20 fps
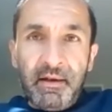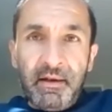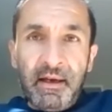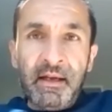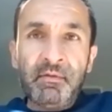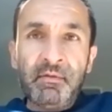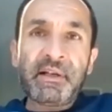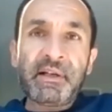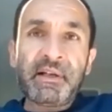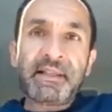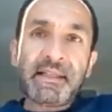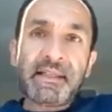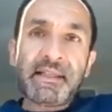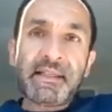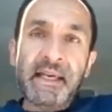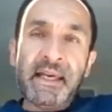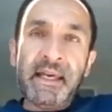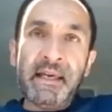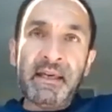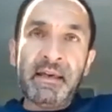and we're
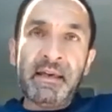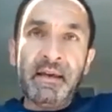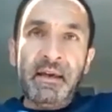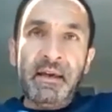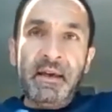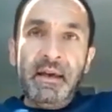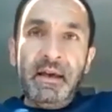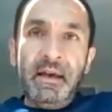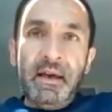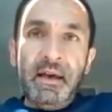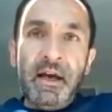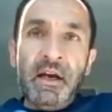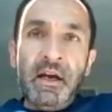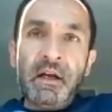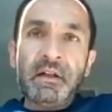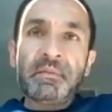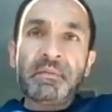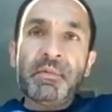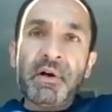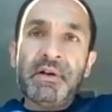seeing a
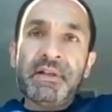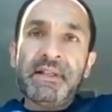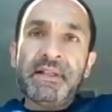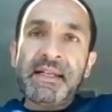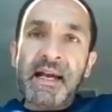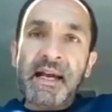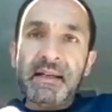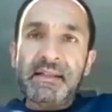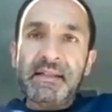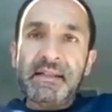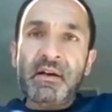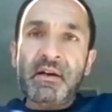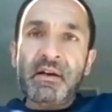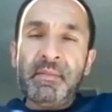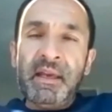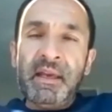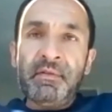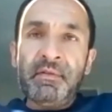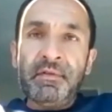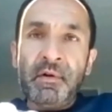lot more attacks
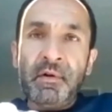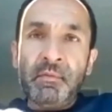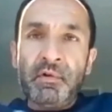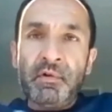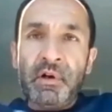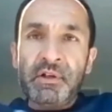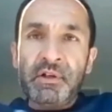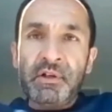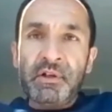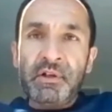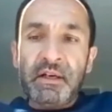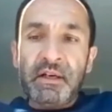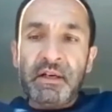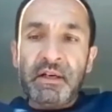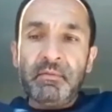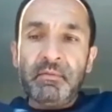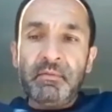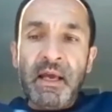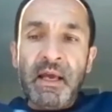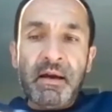coming from Russia.
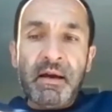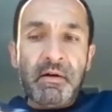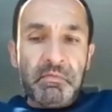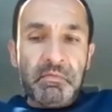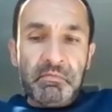Now,